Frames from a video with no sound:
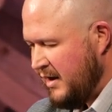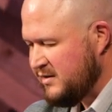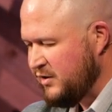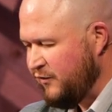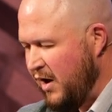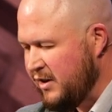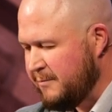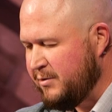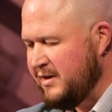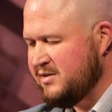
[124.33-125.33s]
And so, Father,
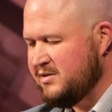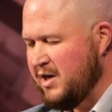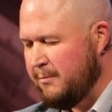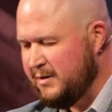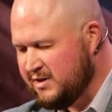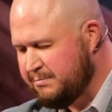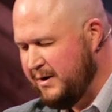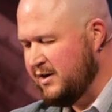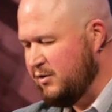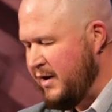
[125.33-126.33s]
please help me to
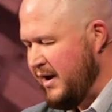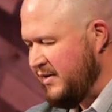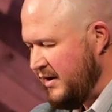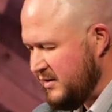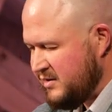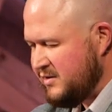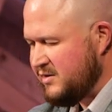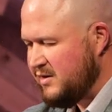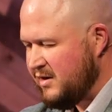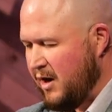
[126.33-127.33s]
speak in a way that is